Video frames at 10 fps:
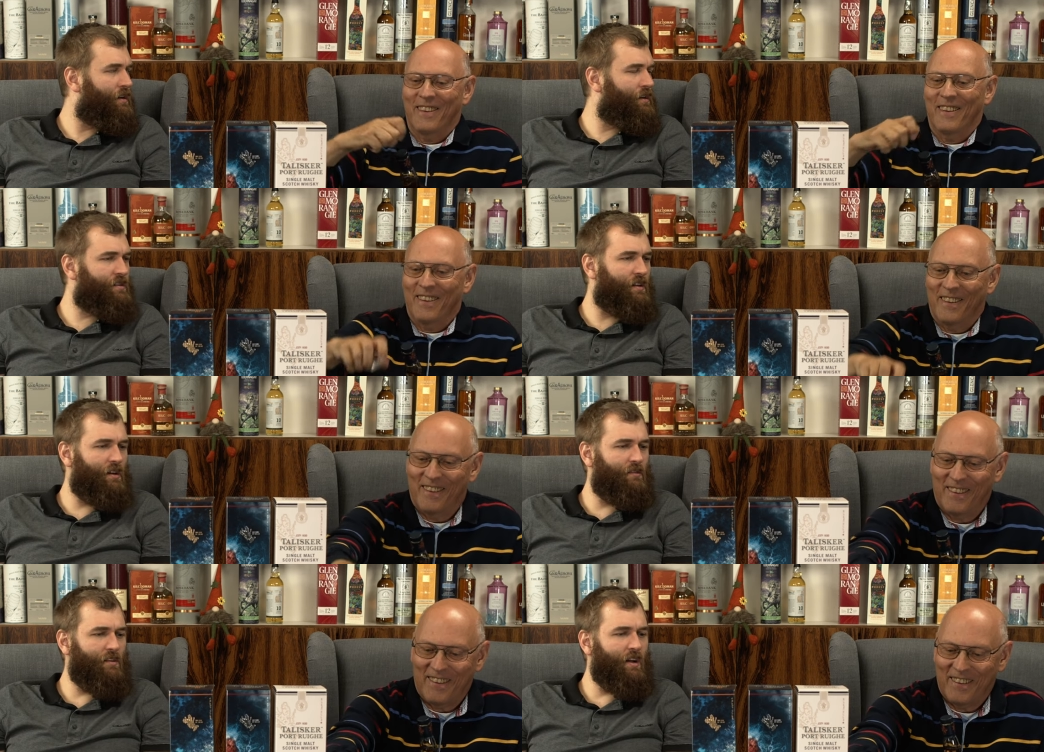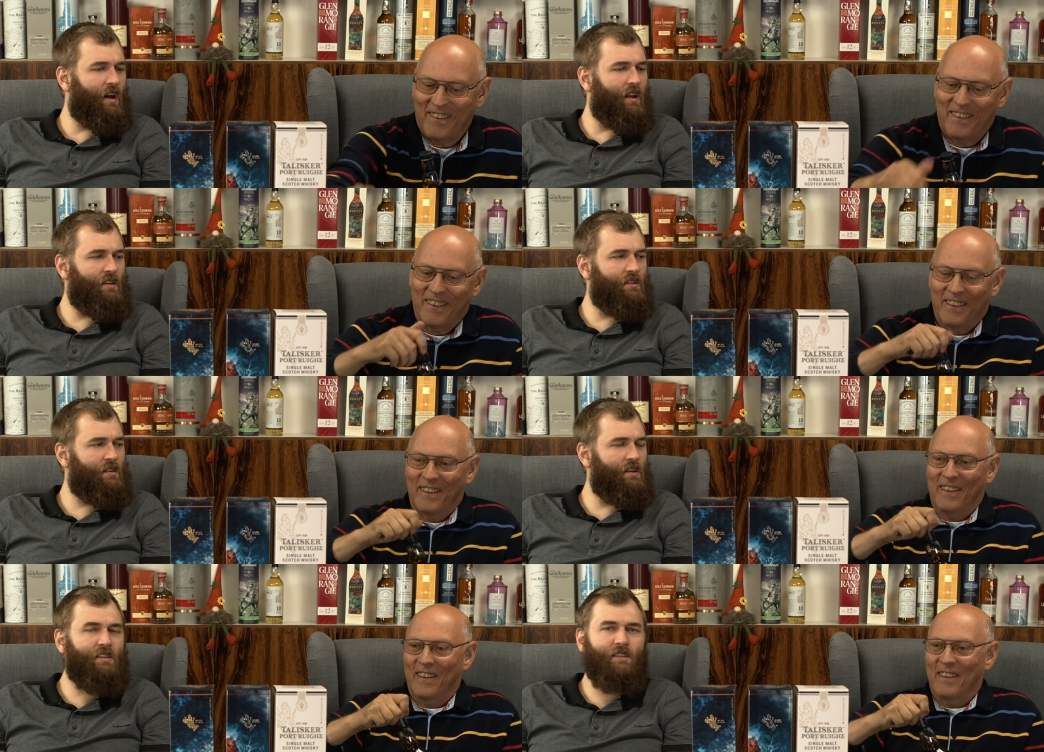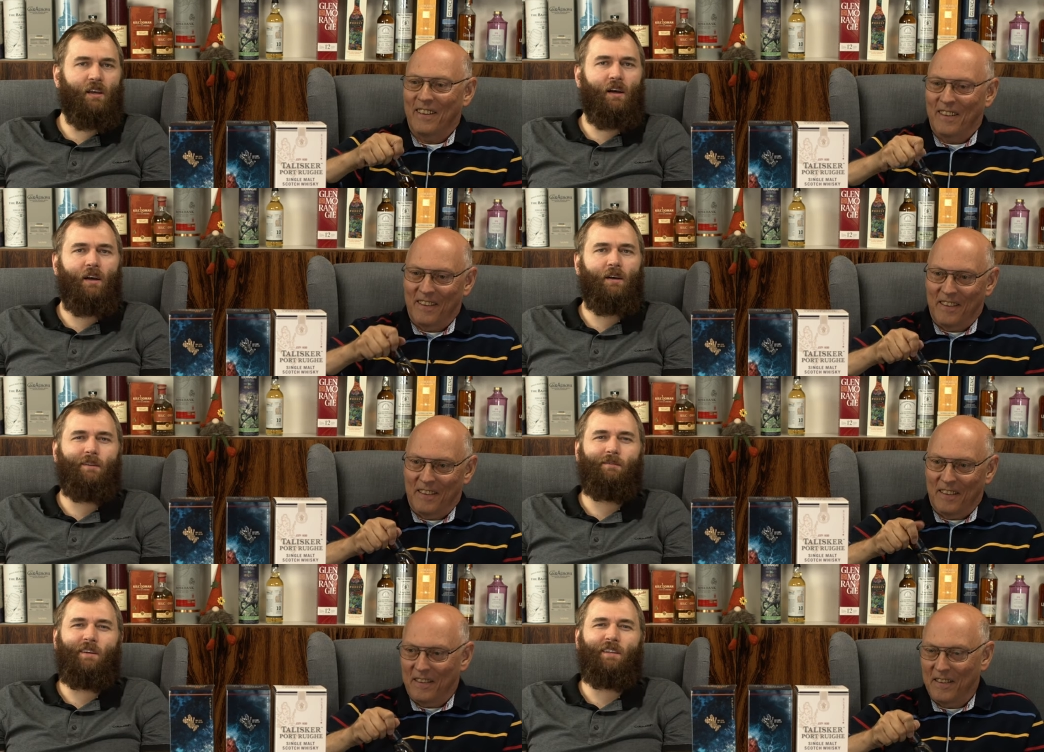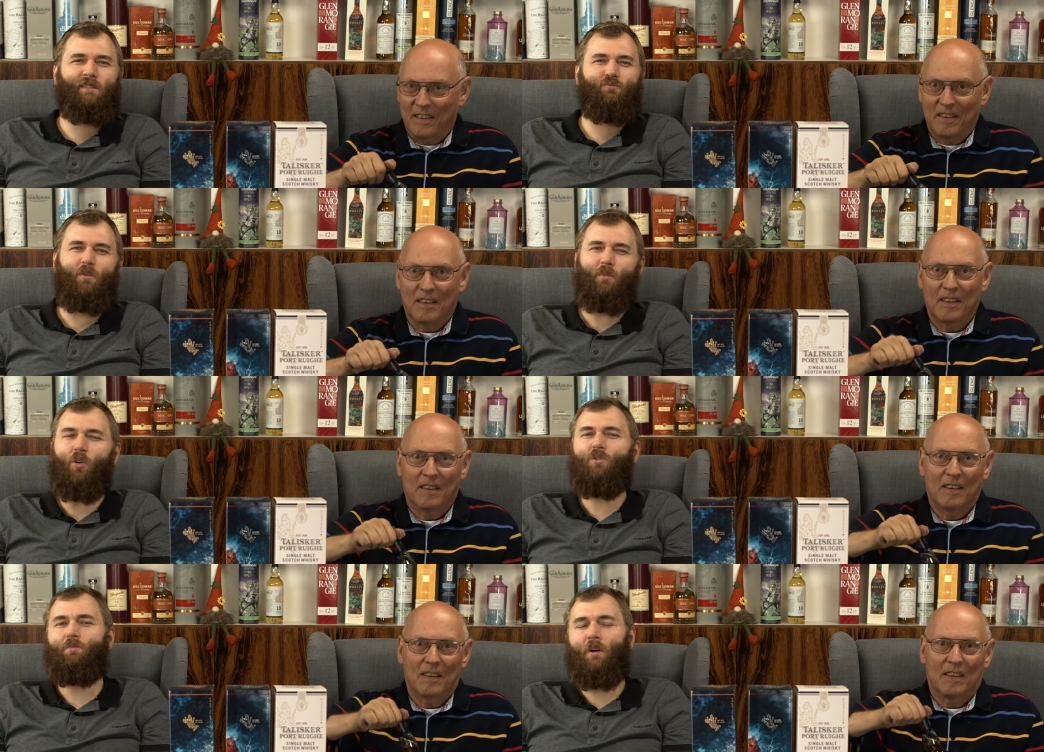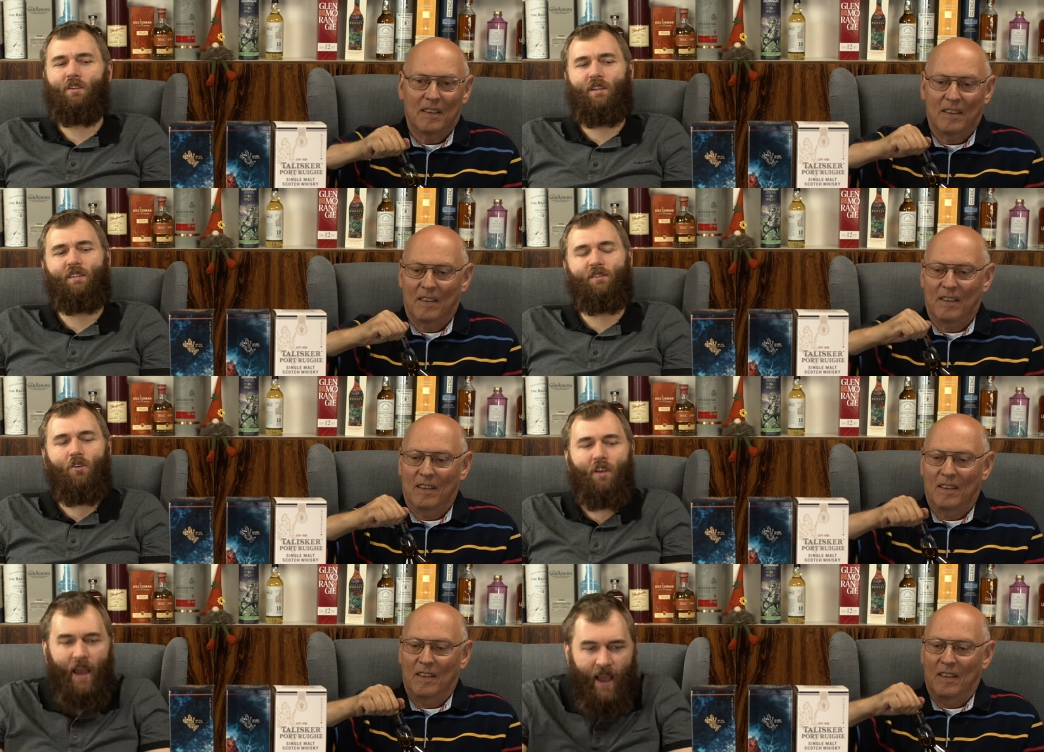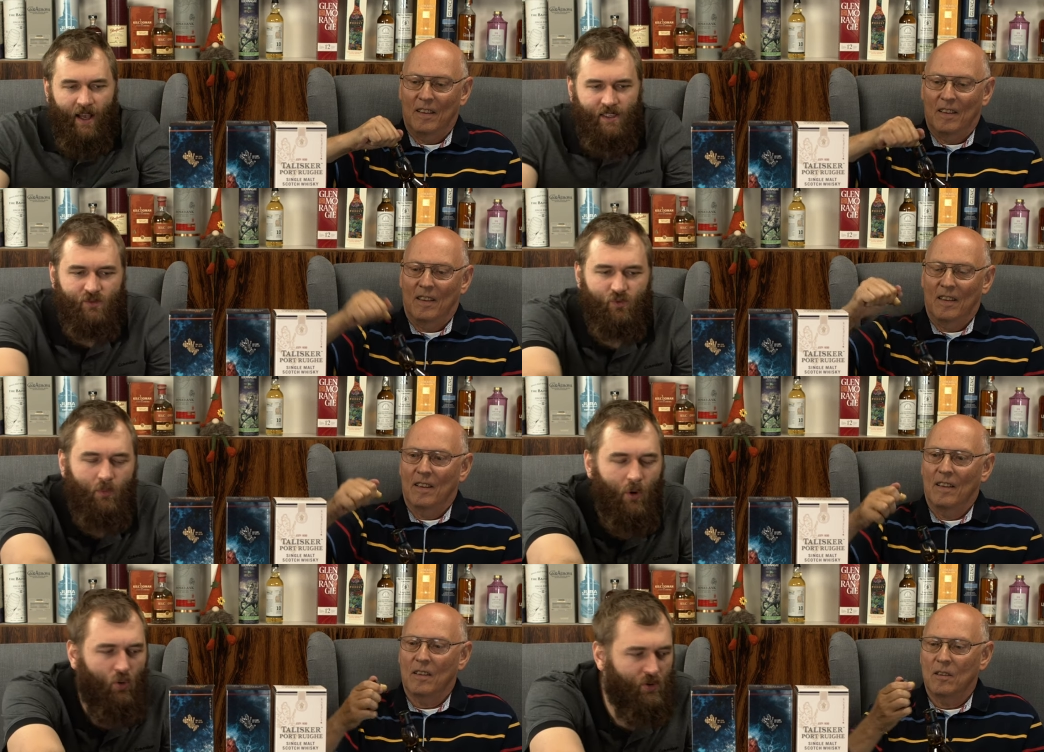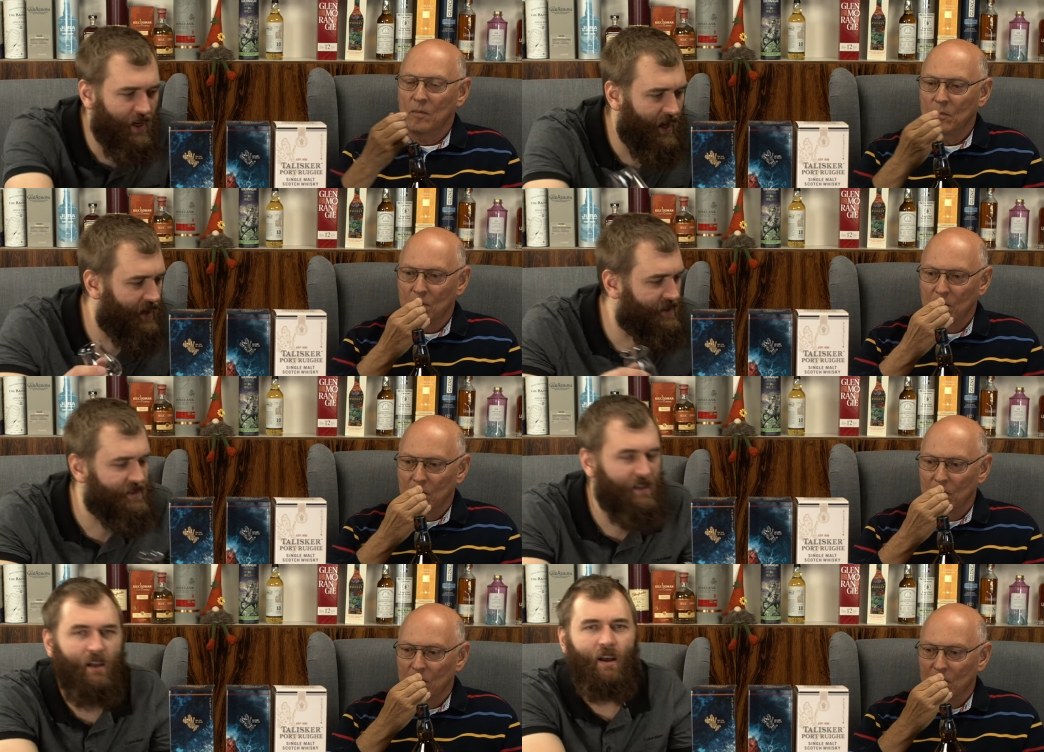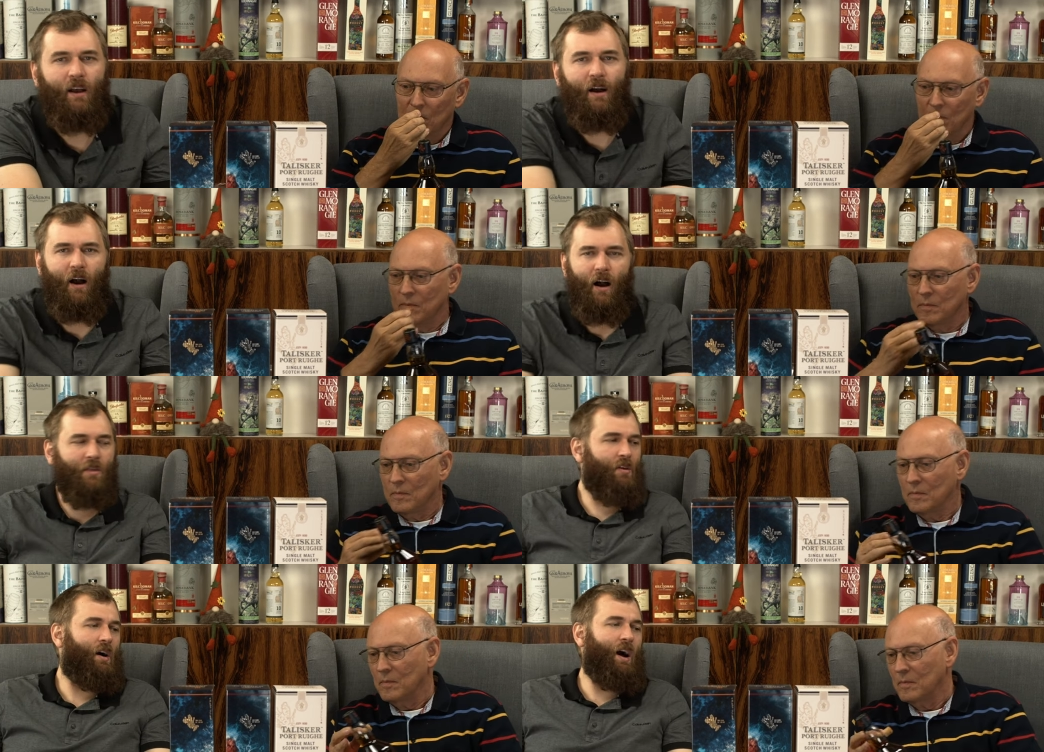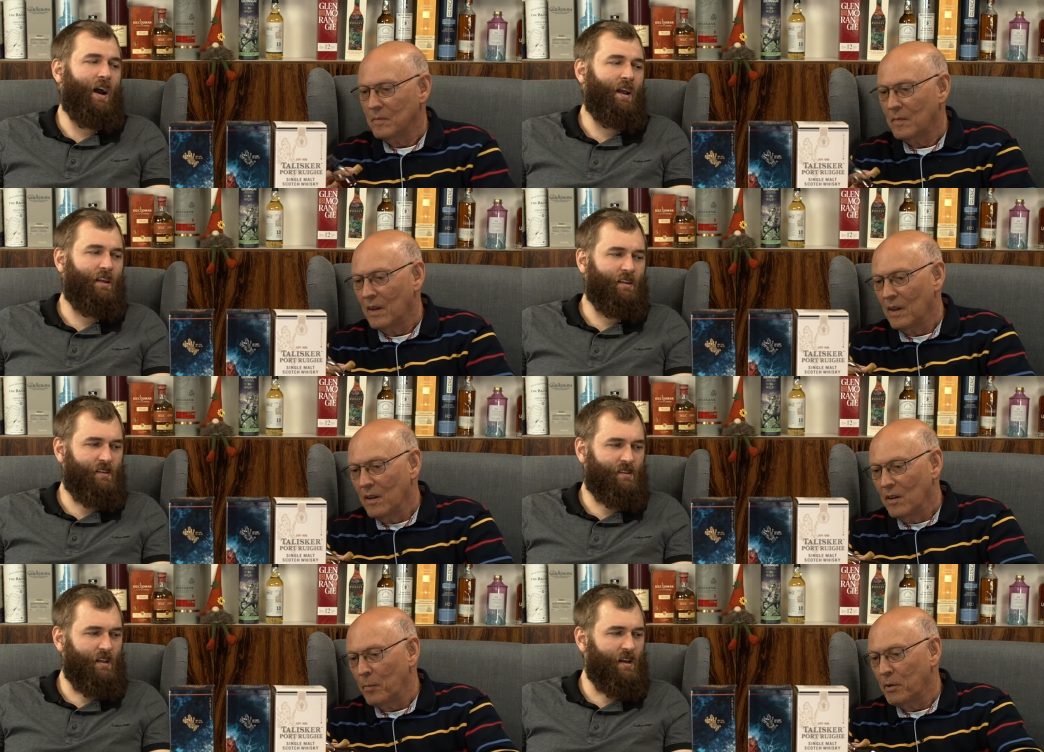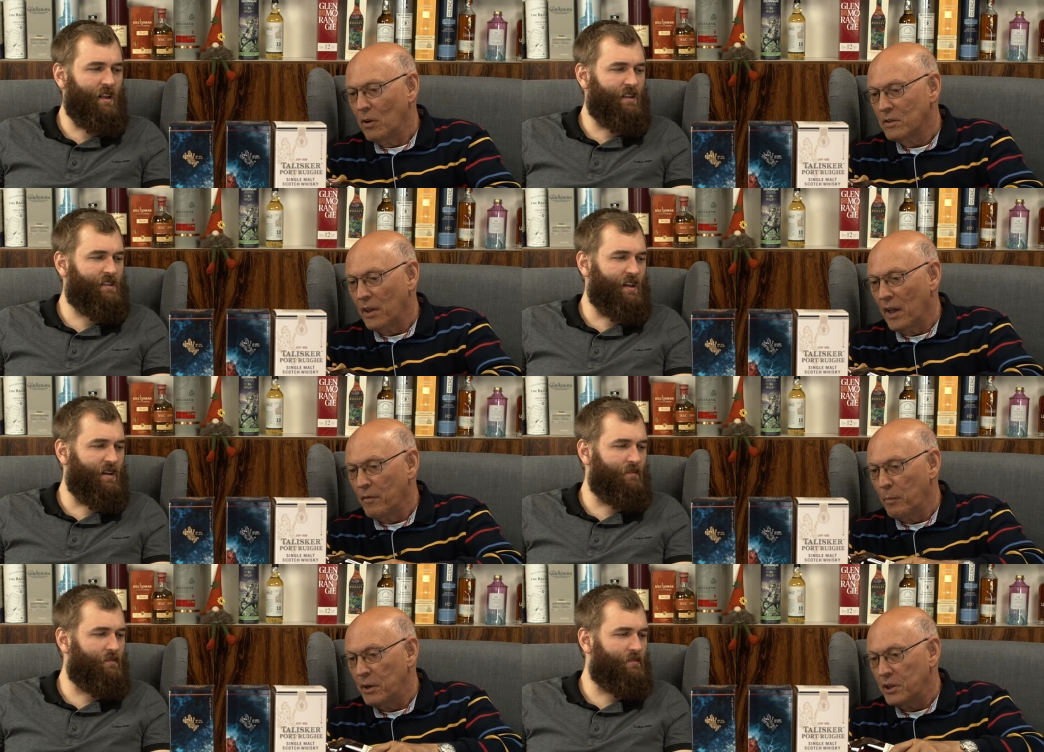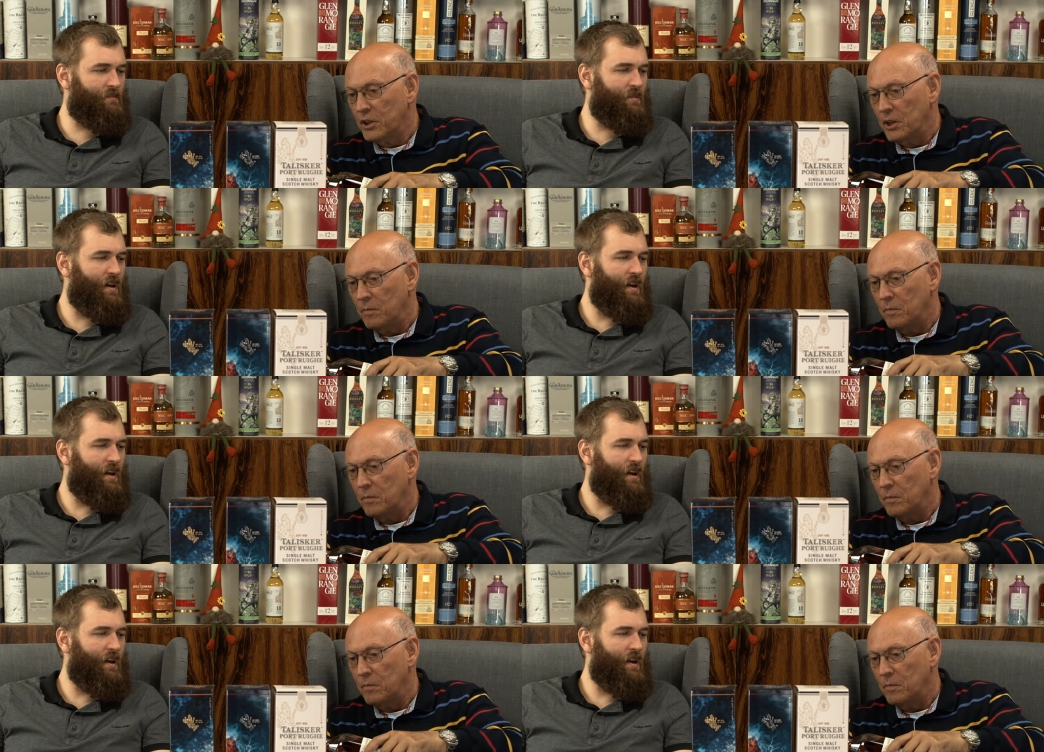Speaker 1: it's a lovely island it's uh, it's remote but it's not as remote as other islands because they have a bridge